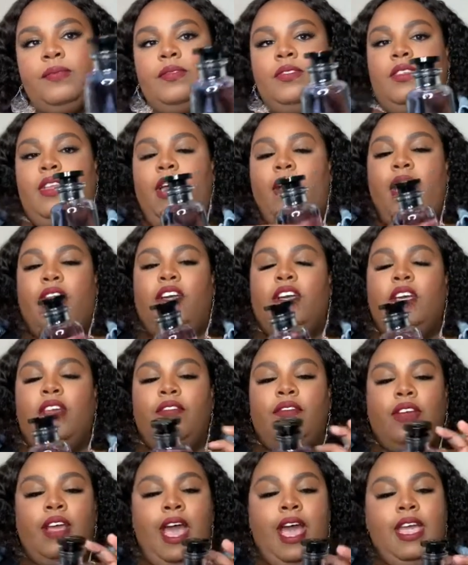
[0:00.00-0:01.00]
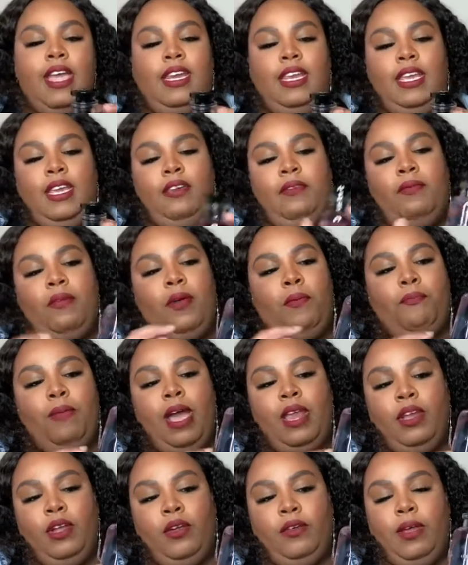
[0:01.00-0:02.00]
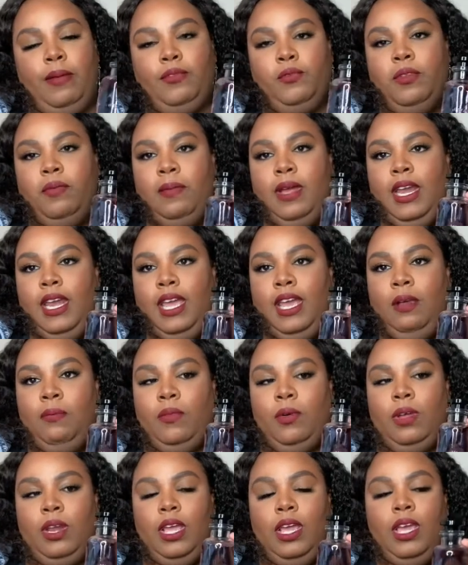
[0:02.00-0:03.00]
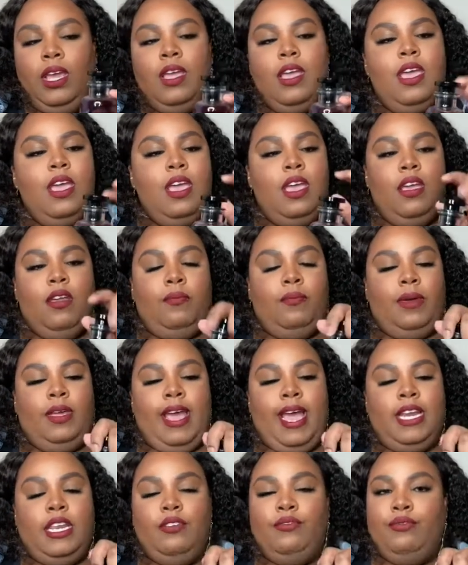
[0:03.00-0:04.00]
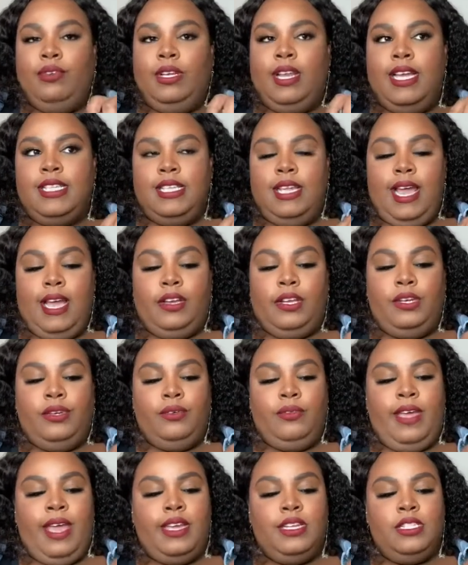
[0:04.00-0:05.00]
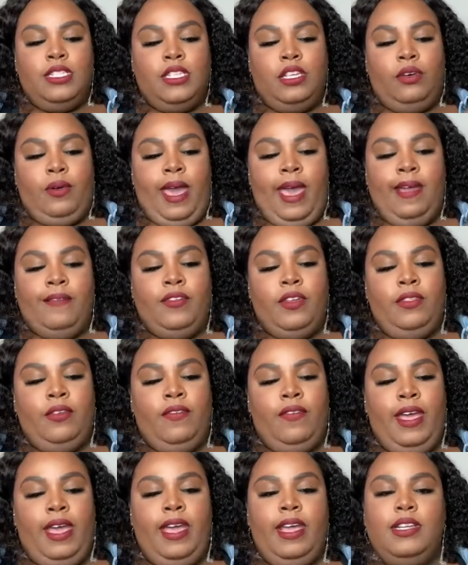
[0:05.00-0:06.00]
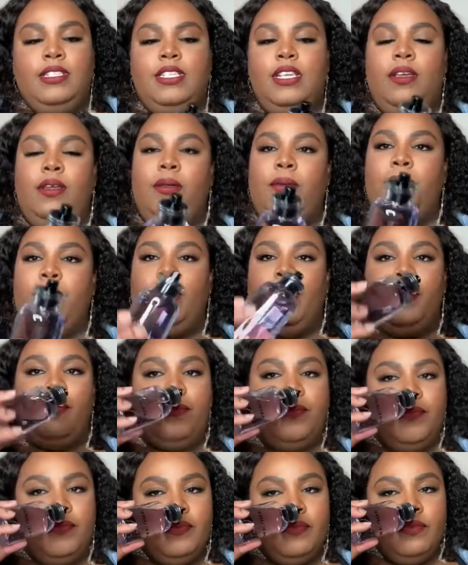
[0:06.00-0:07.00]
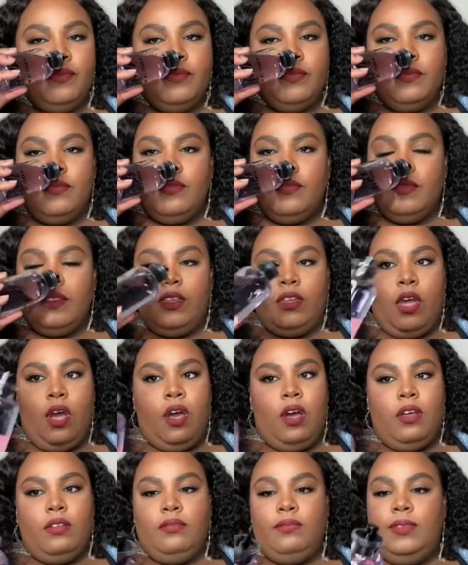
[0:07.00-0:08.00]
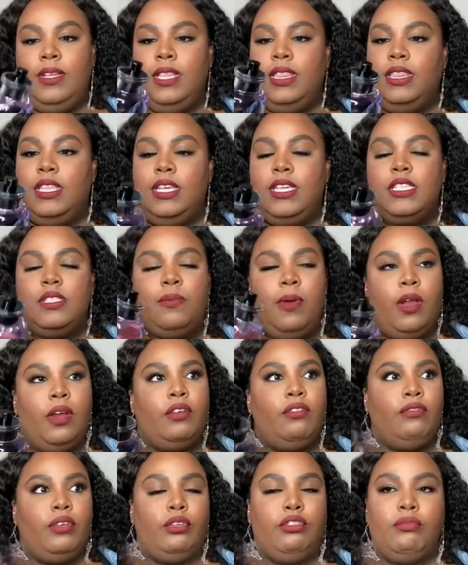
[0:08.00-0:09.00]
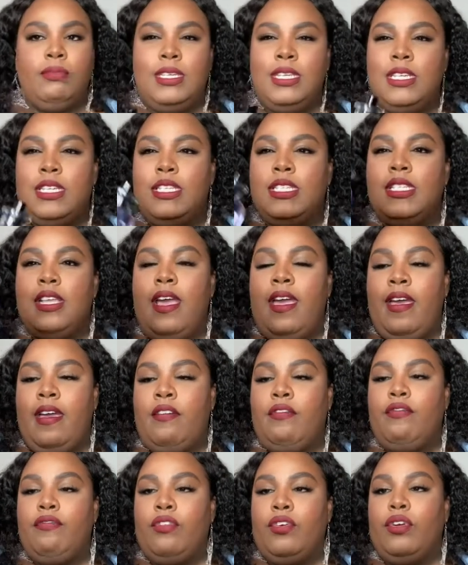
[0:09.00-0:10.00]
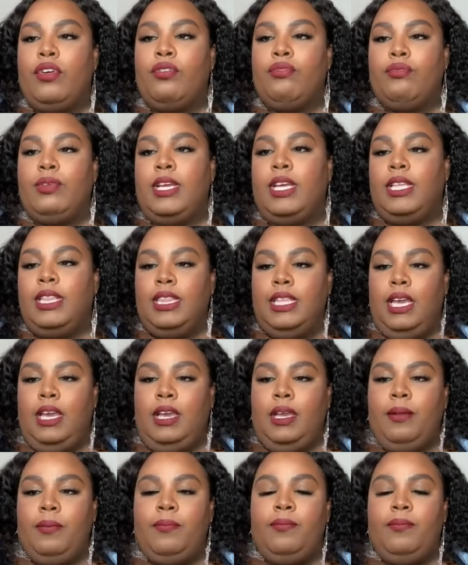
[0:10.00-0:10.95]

Now I could have gotten it monogrammed with my name on it, but I didn't realize that I could do that until after the fact. But y'all, this perfume is everything.